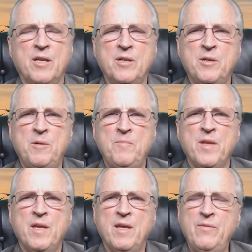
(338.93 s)
You know,
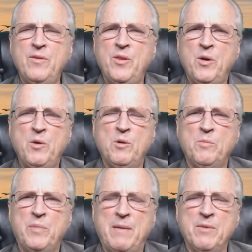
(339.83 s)
even
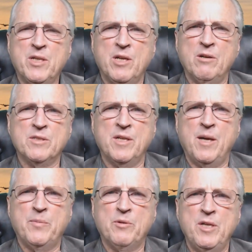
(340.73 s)
though Obamacare is in
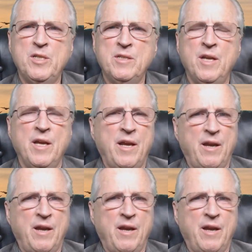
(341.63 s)
operation,